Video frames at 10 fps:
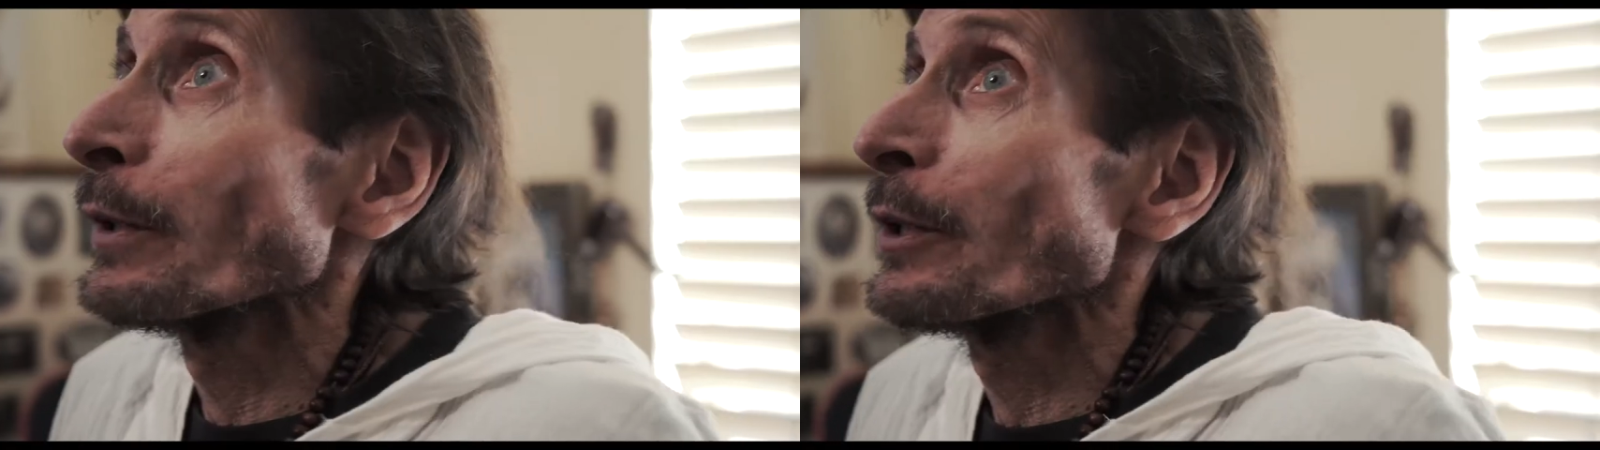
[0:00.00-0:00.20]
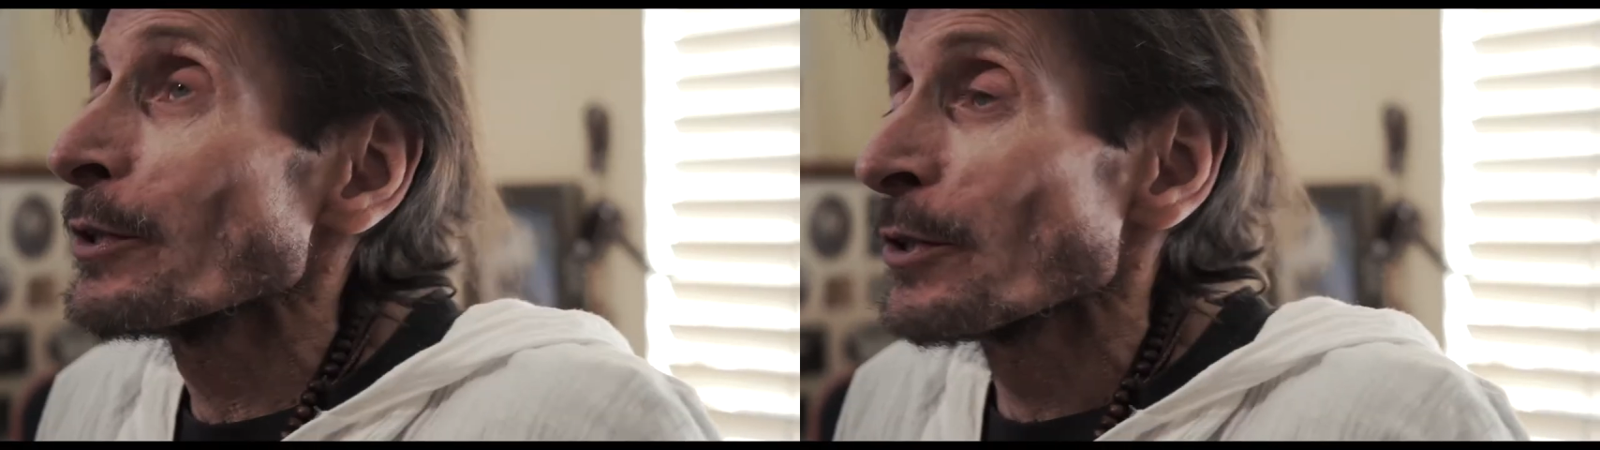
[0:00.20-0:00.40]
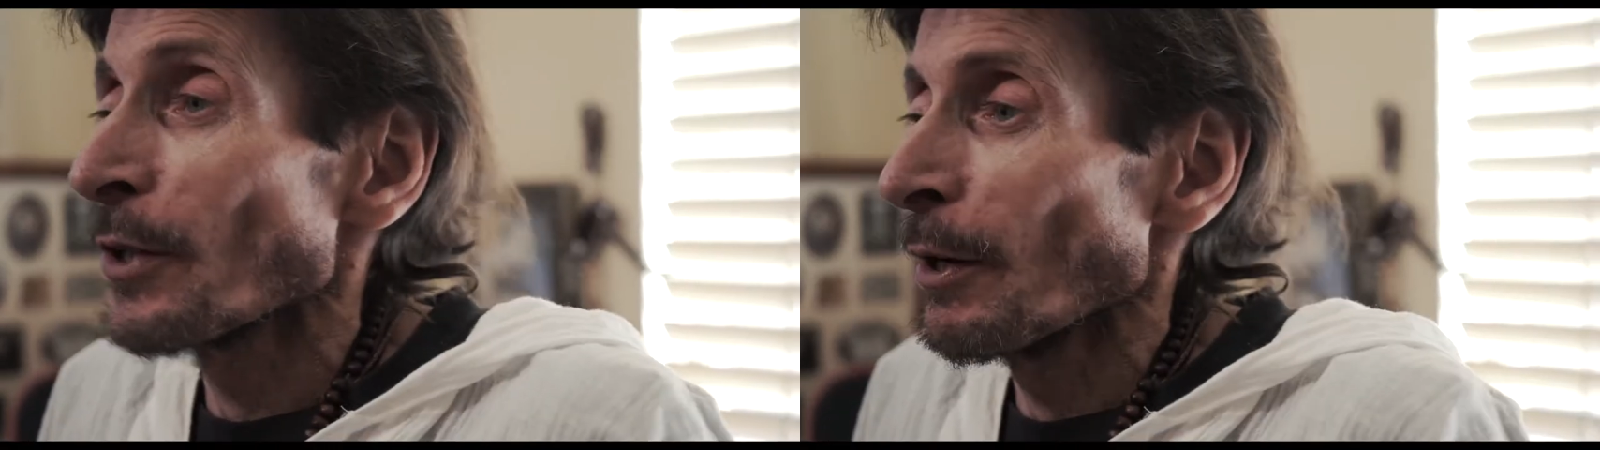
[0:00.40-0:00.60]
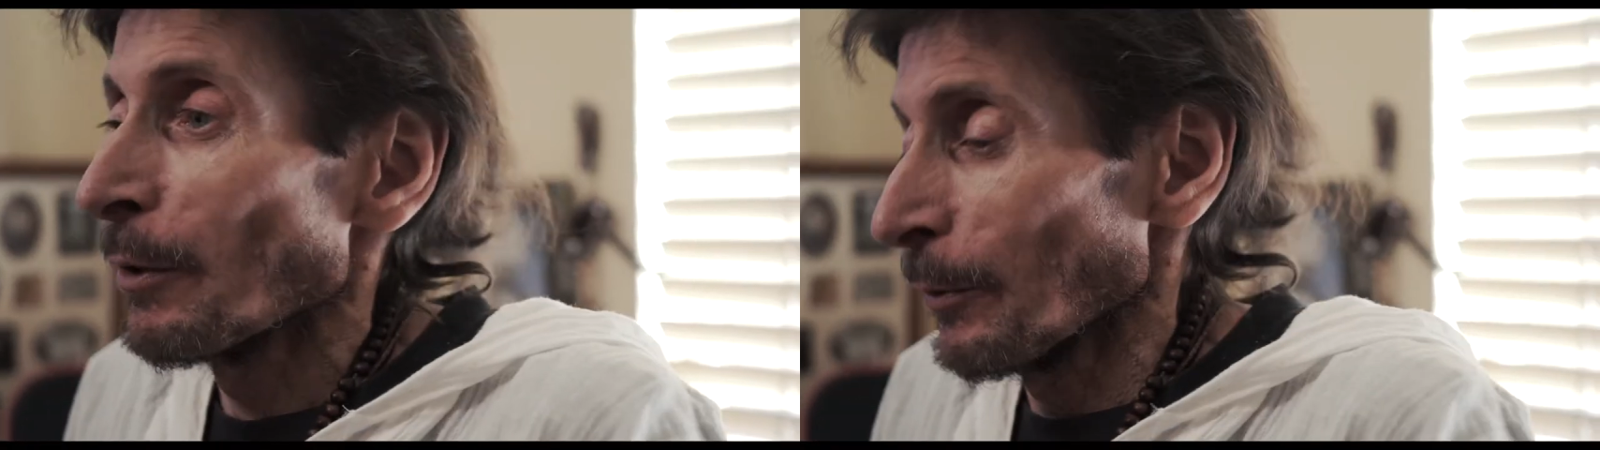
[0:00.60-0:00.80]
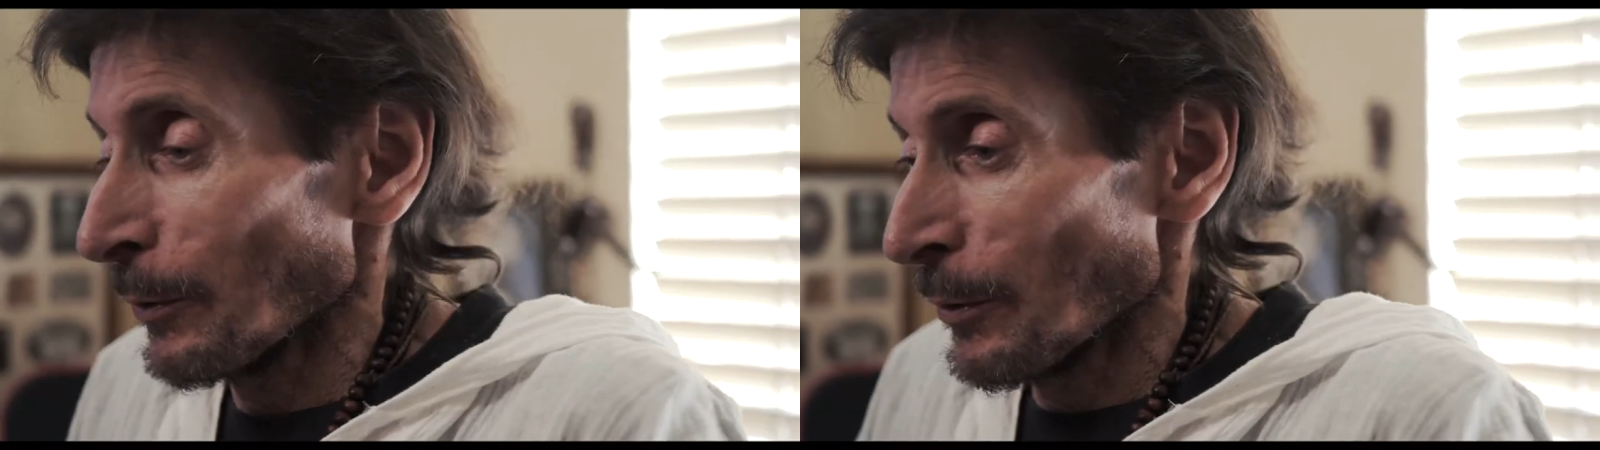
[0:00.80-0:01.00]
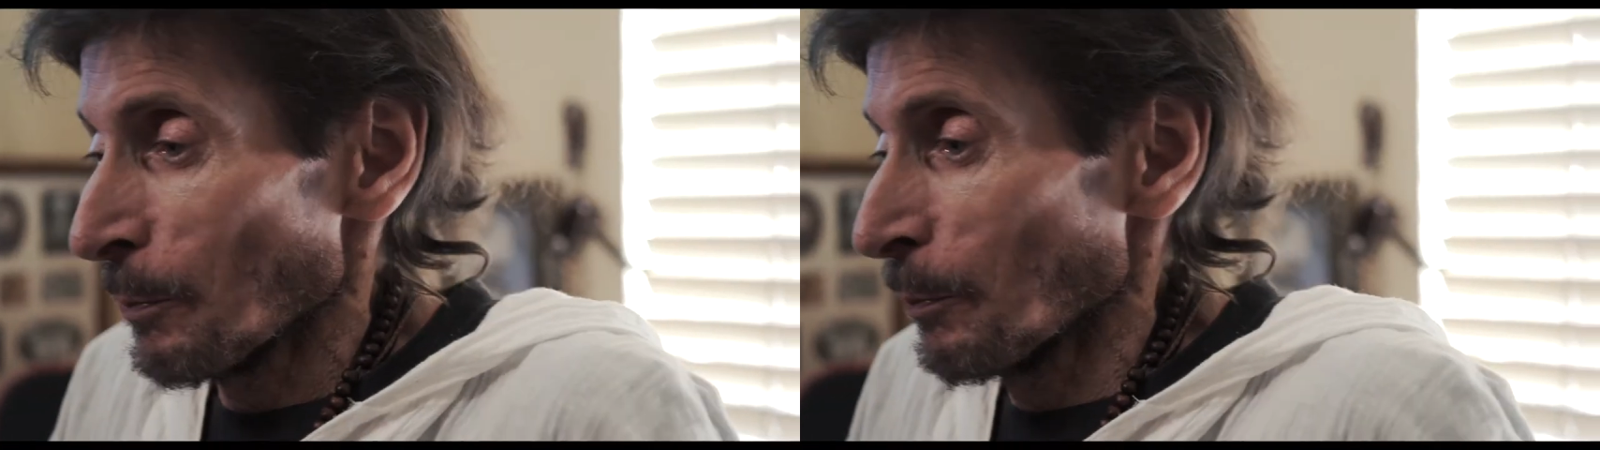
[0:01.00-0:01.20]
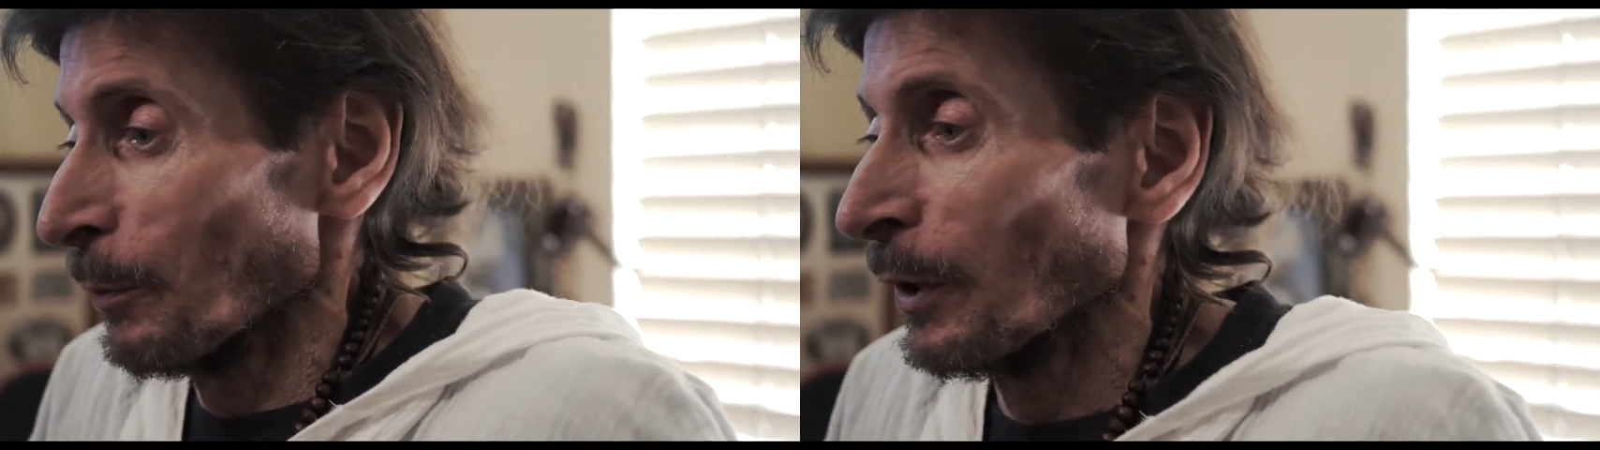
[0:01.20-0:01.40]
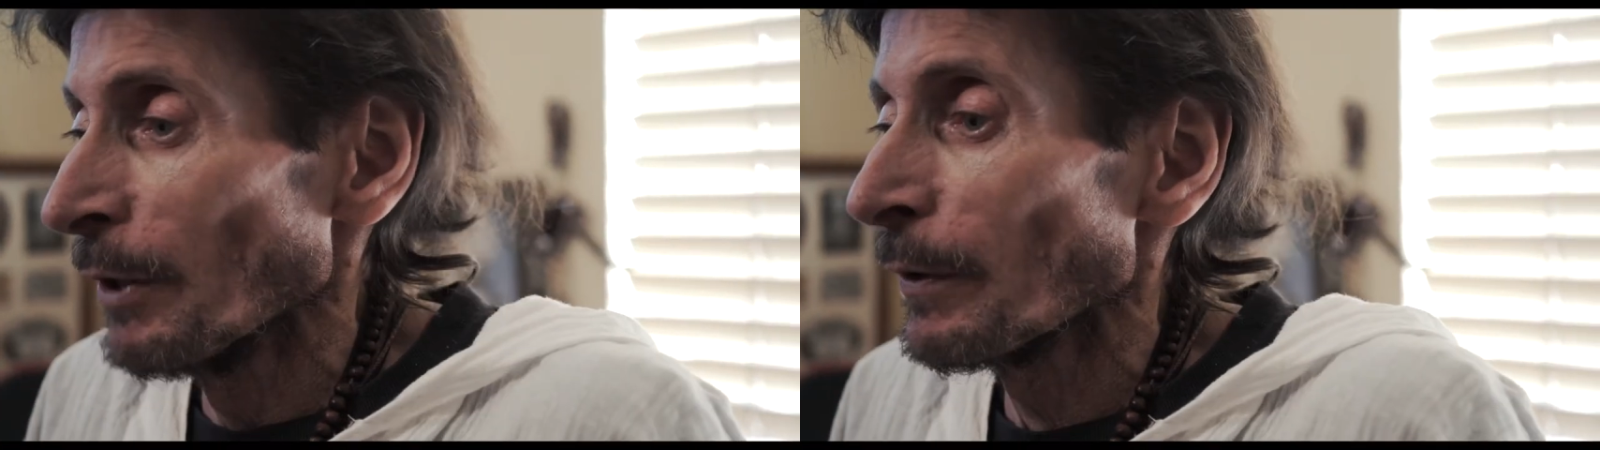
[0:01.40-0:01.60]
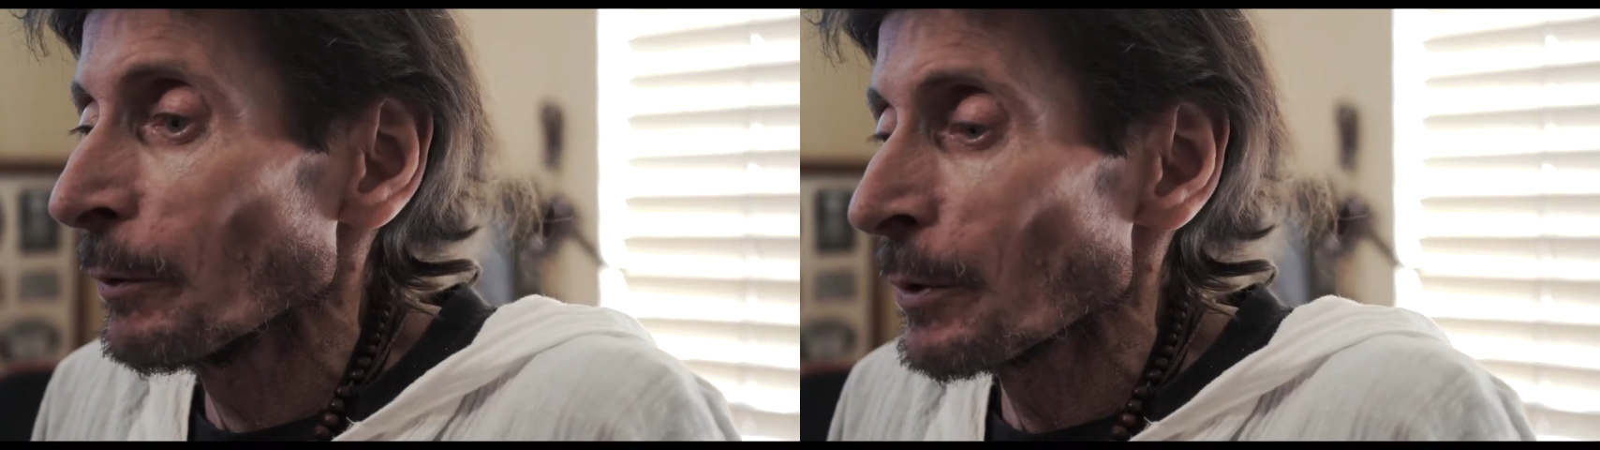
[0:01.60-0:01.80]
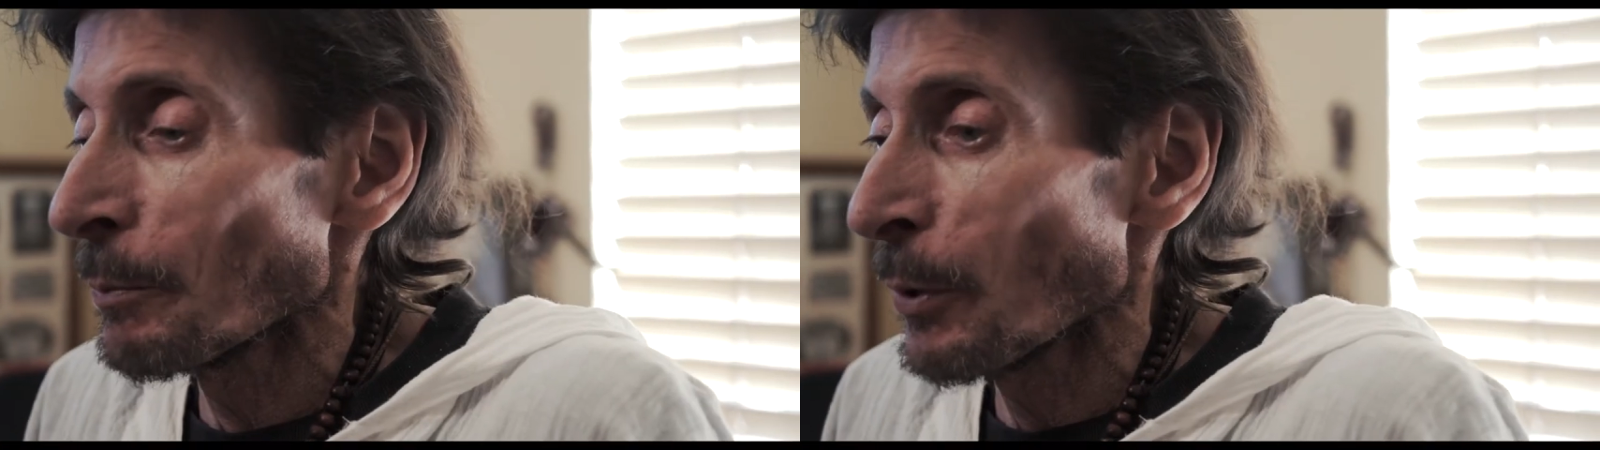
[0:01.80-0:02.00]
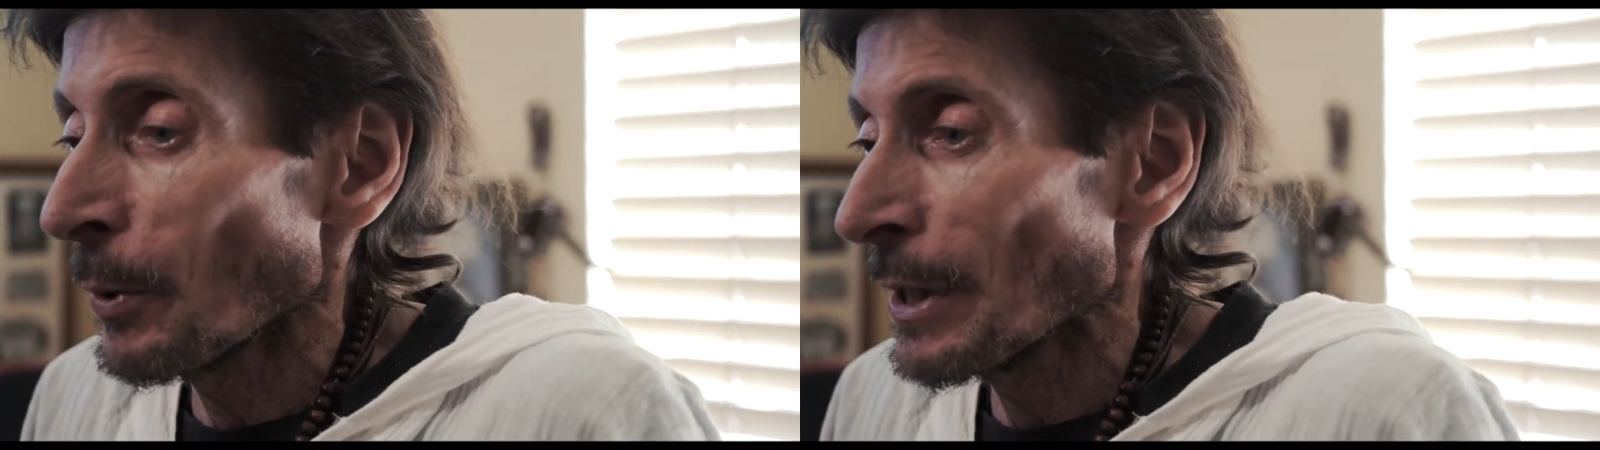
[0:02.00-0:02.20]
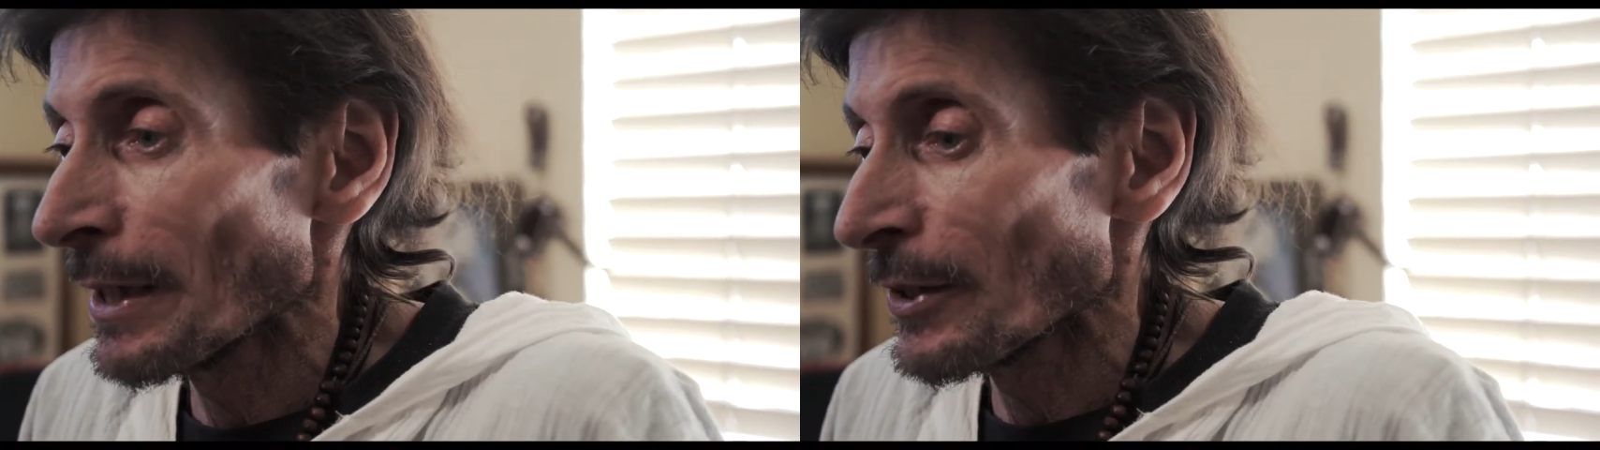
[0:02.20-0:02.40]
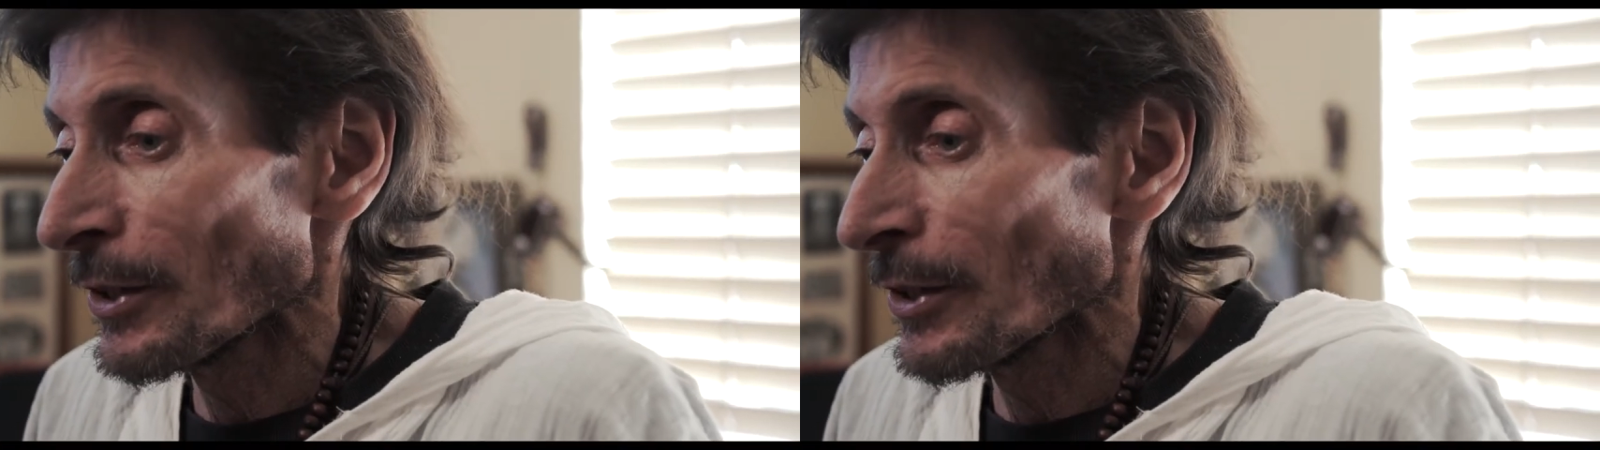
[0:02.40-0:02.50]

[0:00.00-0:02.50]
years, living with Proteus